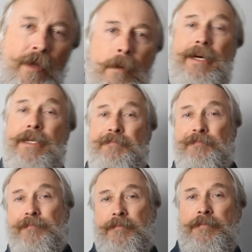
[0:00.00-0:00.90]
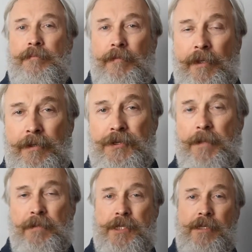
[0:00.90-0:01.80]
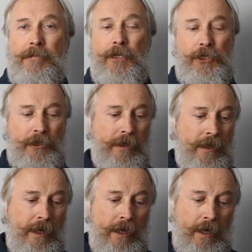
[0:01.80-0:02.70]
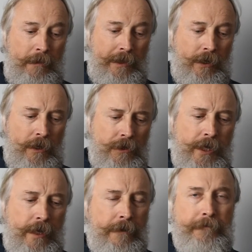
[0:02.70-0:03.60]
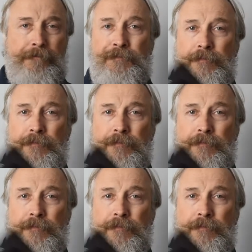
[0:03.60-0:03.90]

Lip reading: But there's some celebration because I